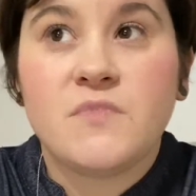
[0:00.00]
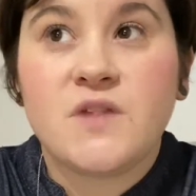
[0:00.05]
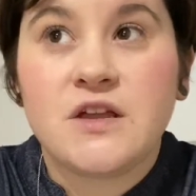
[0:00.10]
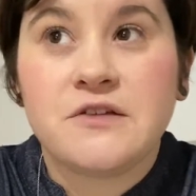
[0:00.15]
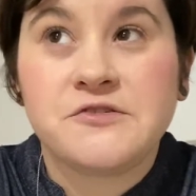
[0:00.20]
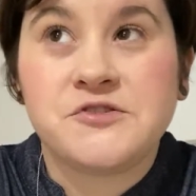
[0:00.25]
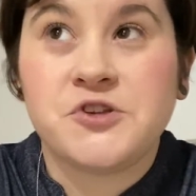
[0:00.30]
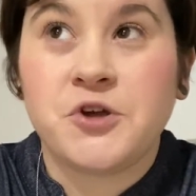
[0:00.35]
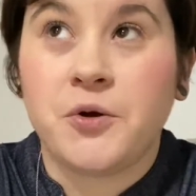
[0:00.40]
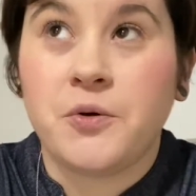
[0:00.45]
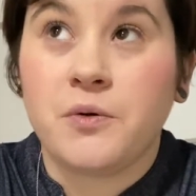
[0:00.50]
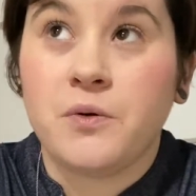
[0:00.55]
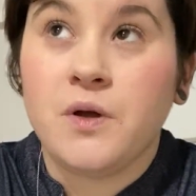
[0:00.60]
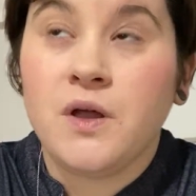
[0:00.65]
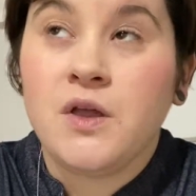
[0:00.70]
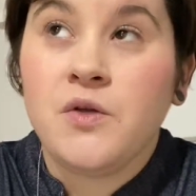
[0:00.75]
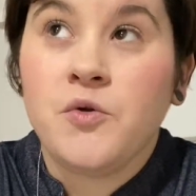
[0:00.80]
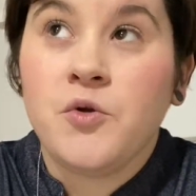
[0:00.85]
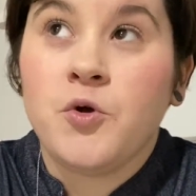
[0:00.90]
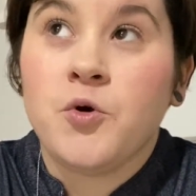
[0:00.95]
So
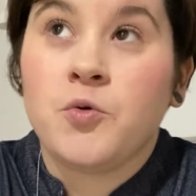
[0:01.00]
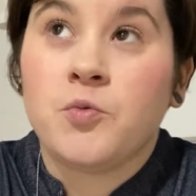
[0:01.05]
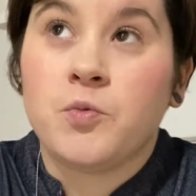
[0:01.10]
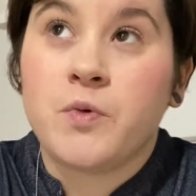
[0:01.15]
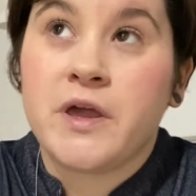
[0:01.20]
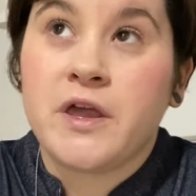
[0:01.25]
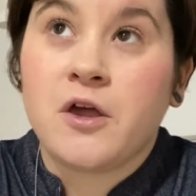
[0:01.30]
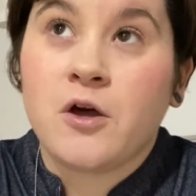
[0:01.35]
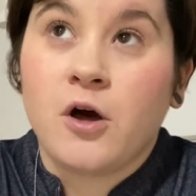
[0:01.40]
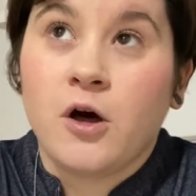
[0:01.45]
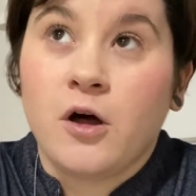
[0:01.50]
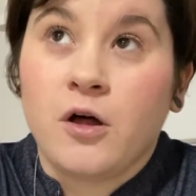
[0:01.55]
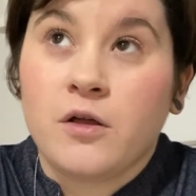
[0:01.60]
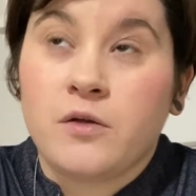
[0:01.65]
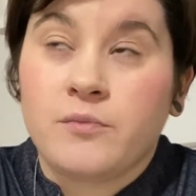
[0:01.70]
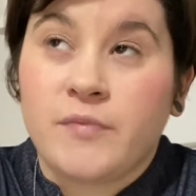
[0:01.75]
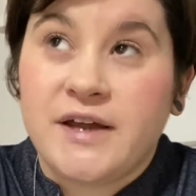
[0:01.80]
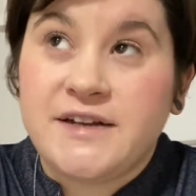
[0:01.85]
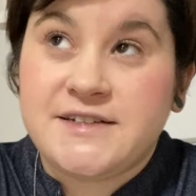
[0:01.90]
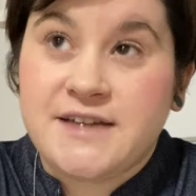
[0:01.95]

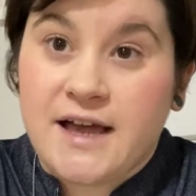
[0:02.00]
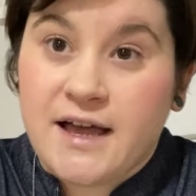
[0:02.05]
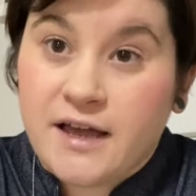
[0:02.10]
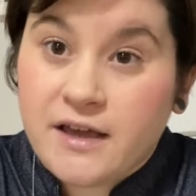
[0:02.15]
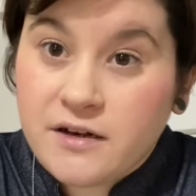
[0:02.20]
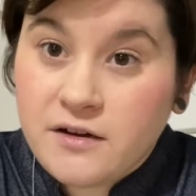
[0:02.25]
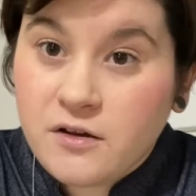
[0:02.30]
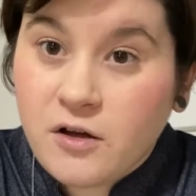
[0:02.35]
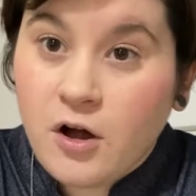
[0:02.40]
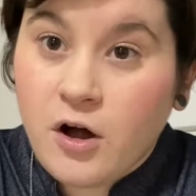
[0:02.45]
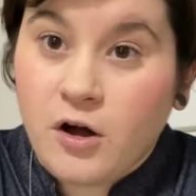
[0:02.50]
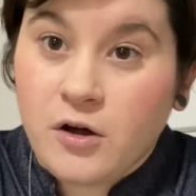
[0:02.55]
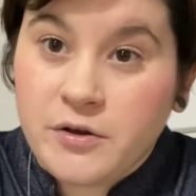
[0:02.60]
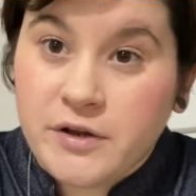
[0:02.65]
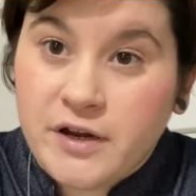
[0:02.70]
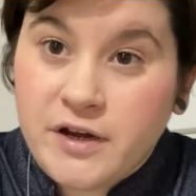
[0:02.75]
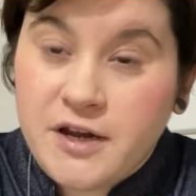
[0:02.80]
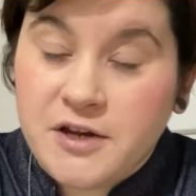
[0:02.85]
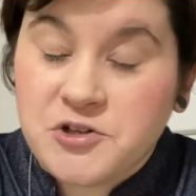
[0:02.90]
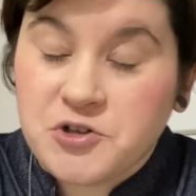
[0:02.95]
my dad called
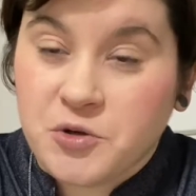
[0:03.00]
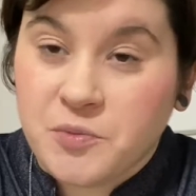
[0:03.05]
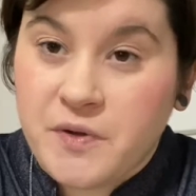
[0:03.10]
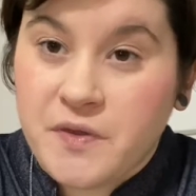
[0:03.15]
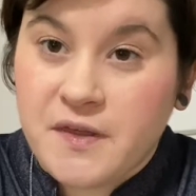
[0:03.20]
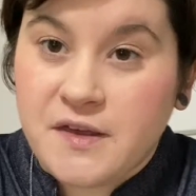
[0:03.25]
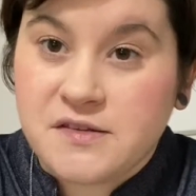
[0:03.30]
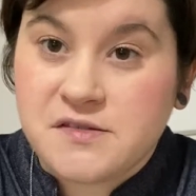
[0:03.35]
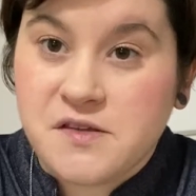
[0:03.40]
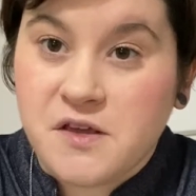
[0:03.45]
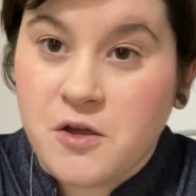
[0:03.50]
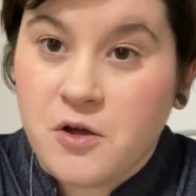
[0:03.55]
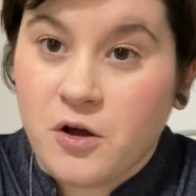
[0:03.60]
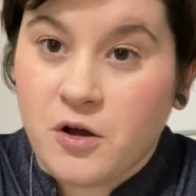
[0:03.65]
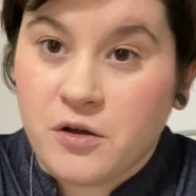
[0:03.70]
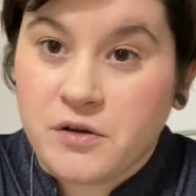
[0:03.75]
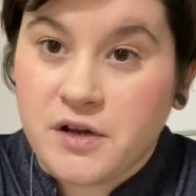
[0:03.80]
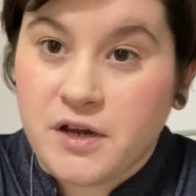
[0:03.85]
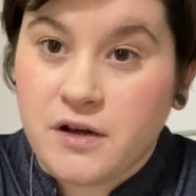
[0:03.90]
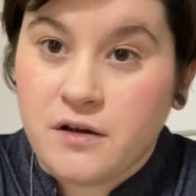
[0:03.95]
in, he told me this, he
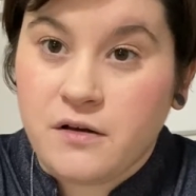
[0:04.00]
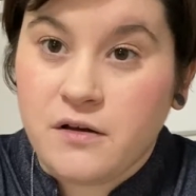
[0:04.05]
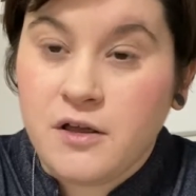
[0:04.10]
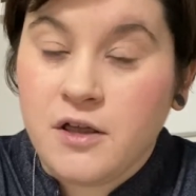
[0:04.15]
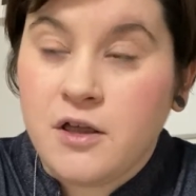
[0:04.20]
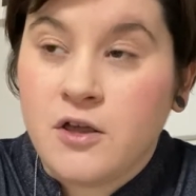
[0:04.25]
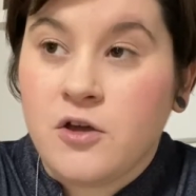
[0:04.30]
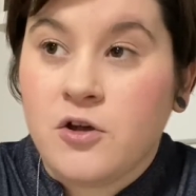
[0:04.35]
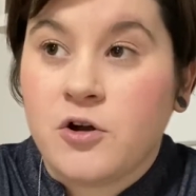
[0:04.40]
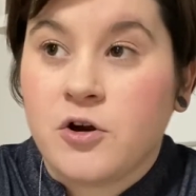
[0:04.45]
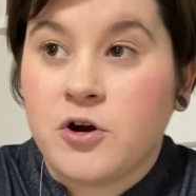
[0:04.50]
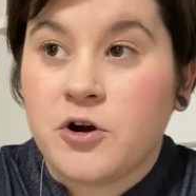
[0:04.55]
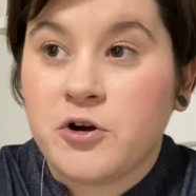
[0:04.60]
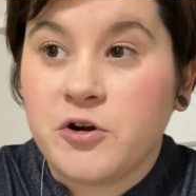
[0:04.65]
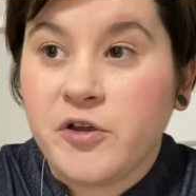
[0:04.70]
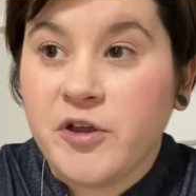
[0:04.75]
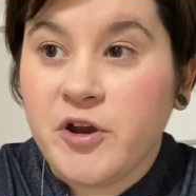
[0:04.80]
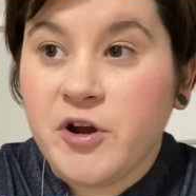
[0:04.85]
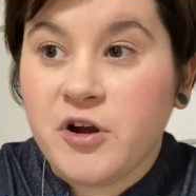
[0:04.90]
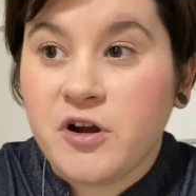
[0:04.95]
called in
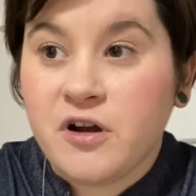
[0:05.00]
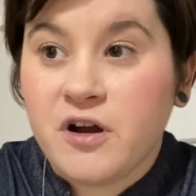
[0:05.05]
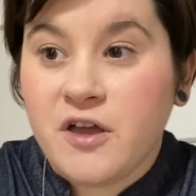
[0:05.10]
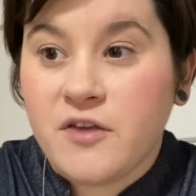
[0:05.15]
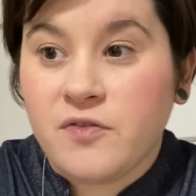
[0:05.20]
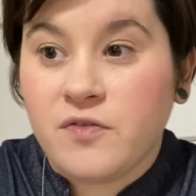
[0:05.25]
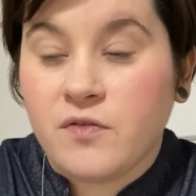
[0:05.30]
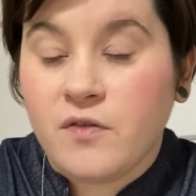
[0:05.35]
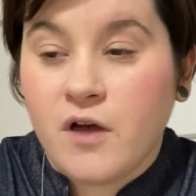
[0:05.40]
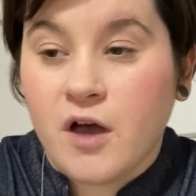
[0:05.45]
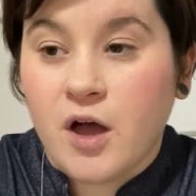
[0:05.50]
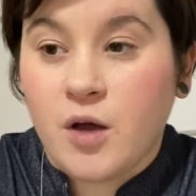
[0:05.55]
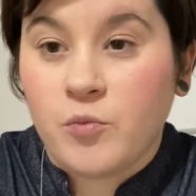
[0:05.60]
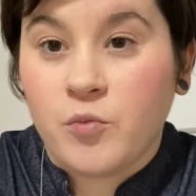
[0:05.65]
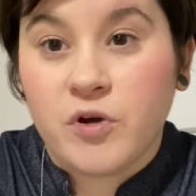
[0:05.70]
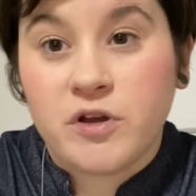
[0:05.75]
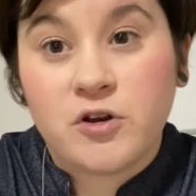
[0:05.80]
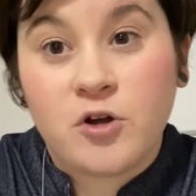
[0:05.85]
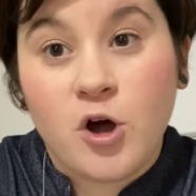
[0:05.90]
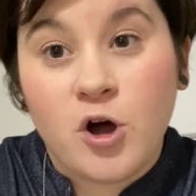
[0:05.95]
earlier
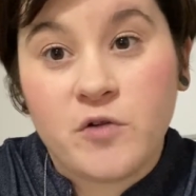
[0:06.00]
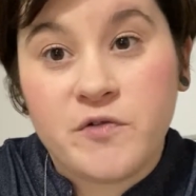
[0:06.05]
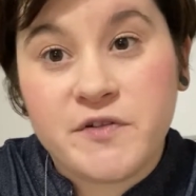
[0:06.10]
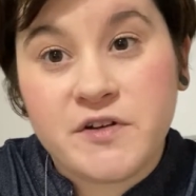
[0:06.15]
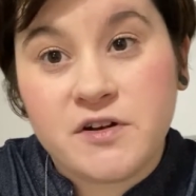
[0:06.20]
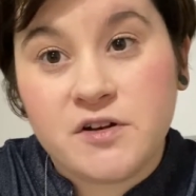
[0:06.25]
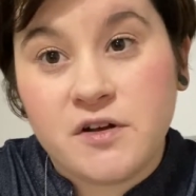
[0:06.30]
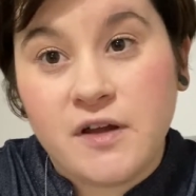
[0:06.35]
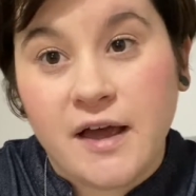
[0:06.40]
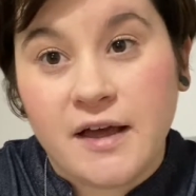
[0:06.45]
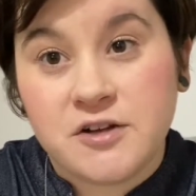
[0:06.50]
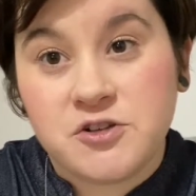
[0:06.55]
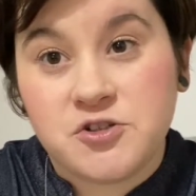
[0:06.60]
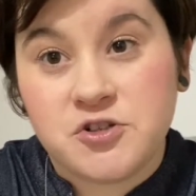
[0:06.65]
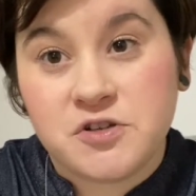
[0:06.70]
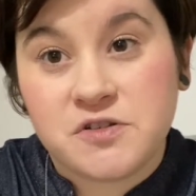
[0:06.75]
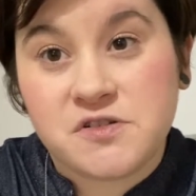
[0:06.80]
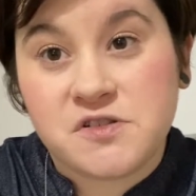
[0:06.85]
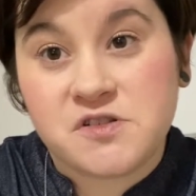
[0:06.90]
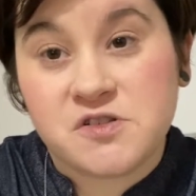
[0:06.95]
when COVID had
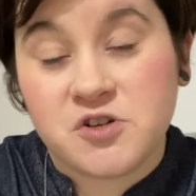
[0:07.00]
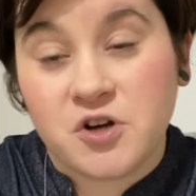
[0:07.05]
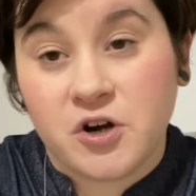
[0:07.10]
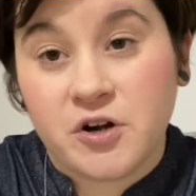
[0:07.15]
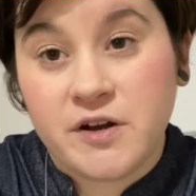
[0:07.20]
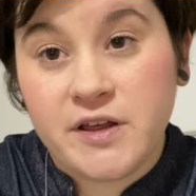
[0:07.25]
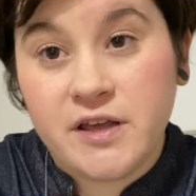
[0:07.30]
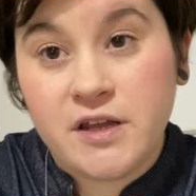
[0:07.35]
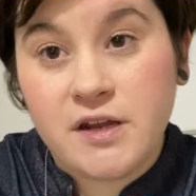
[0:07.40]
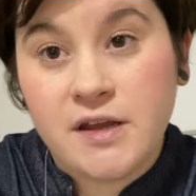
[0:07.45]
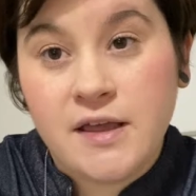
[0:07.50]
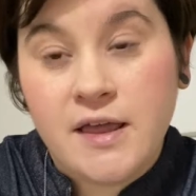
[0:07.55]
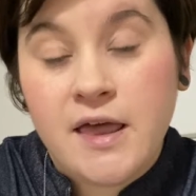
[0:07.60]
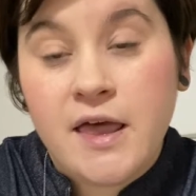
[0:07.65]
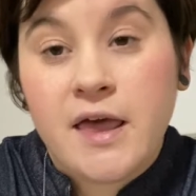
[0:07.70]
just started,